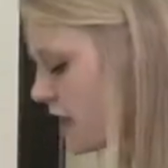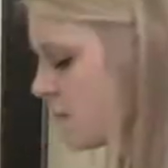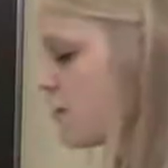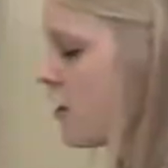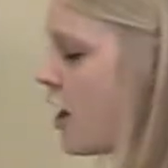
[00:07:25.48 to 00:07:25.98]

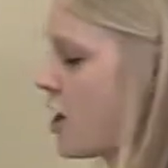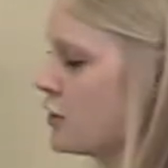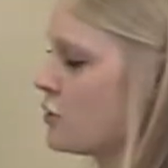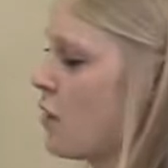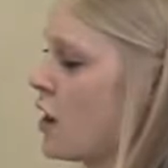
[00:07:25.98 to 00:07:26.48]
them on
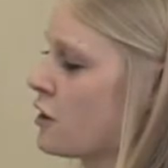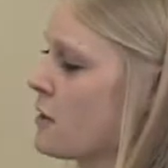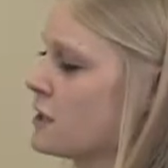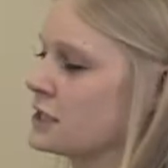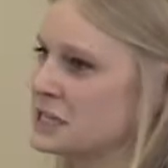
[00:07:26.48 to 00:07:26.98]
their
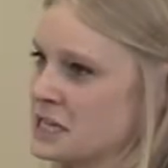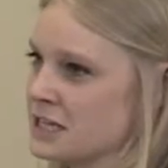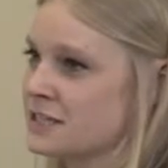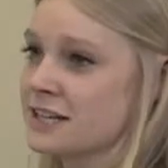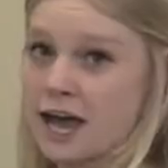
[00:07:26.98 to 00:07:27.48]
watermelon
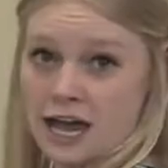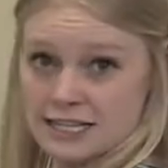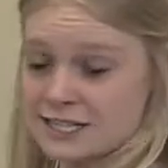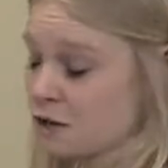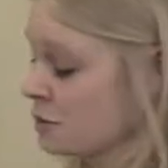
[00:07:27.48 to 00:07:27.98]
seeds
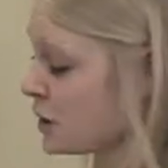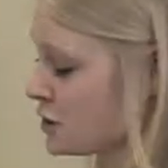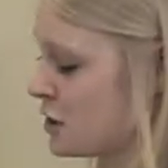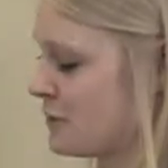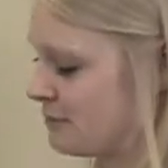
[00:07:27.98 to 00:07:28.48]
idea
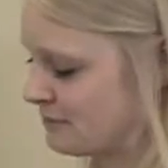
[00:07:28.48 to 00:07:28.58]
worksheet.